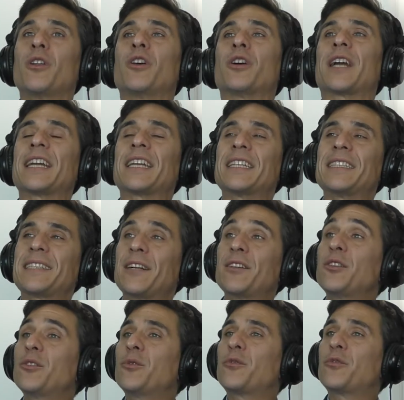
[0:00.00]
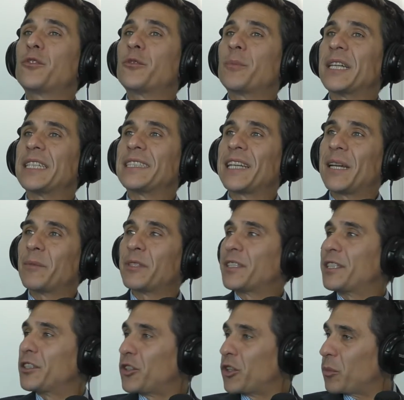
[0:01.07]
look, I can tell you from my time as
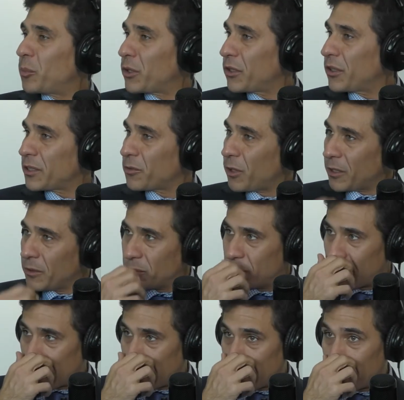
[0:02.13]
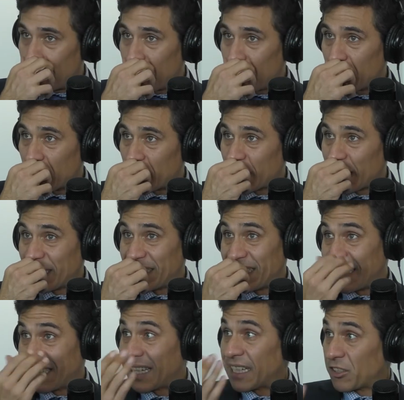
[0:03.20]
an interpreter as well, uh, mm-hmm. uh, because I
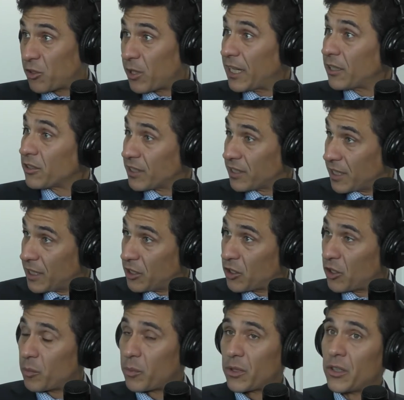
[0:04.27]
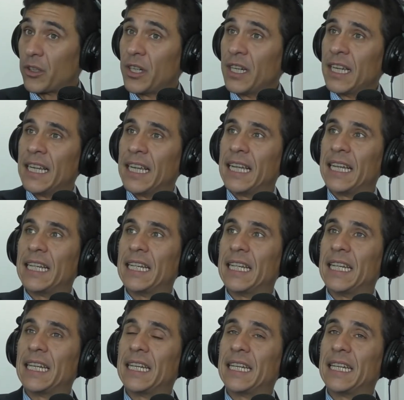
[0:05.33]
did a lot of trials as an interpreter.
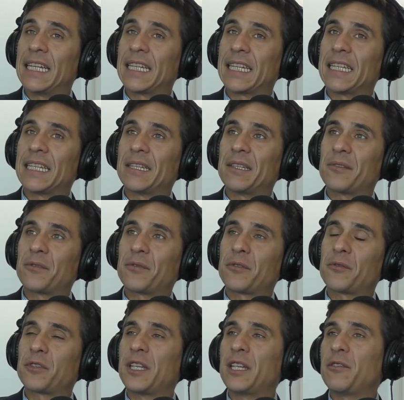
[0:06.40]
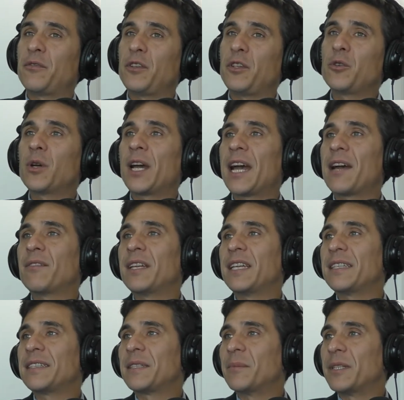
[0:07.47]
And if you have an
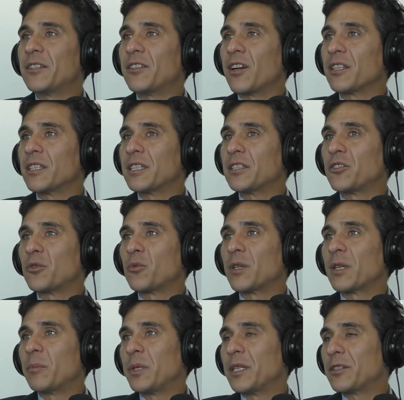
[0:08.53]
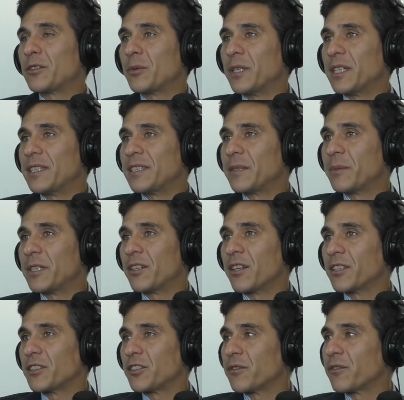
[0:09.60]
intimate knowledge or what appears to be an intimate
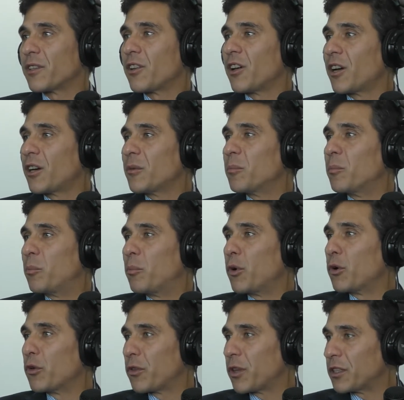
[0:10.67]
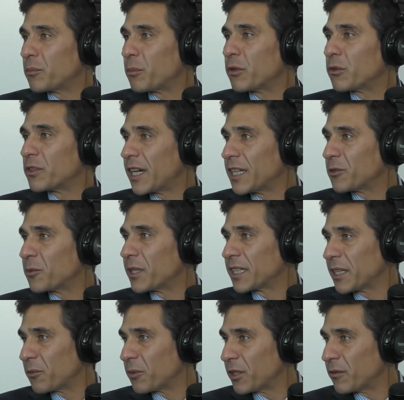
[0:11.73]
knowledge of the law, both both sides want
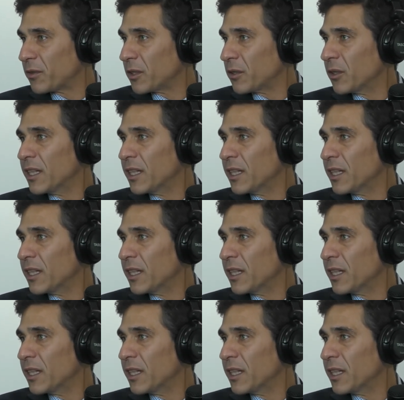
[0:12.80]
to get rid of you.